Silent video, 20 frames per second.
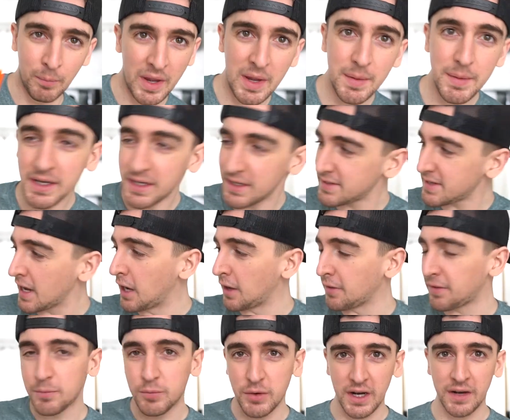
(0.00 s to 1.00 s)
Maybe it is a
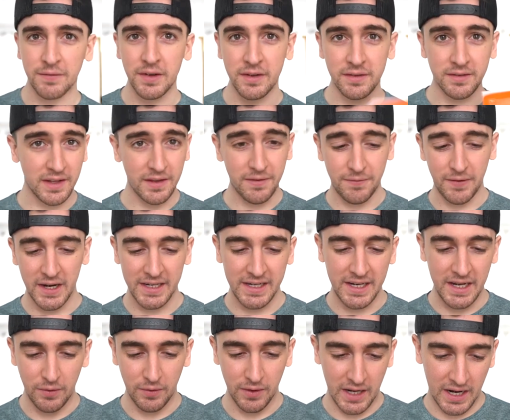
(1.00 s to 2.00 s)
healthy breakfast. Let's find
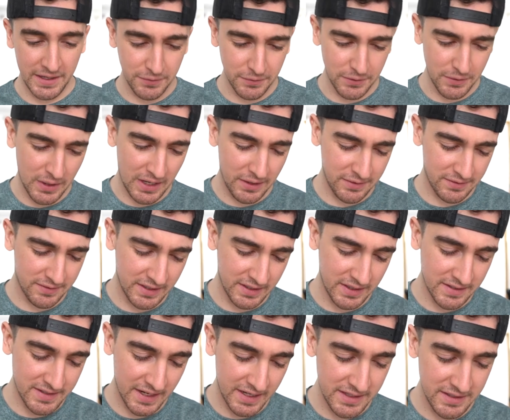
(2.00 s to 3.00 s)
out. I don't know how this is
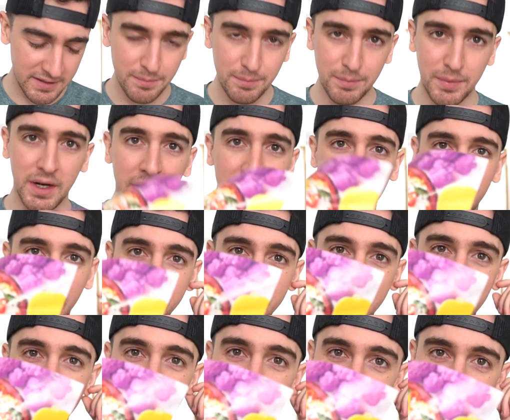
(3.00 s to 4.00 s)
gonna taste, but I
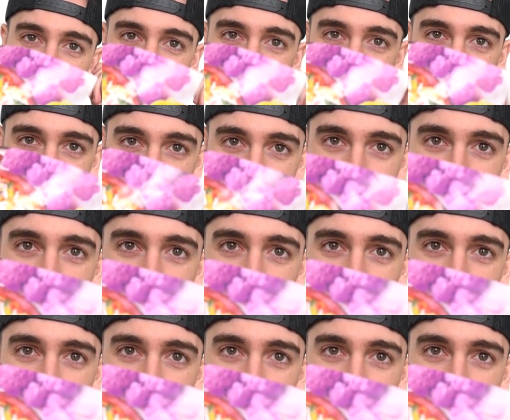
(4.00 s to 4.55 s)
mean, it looks kinda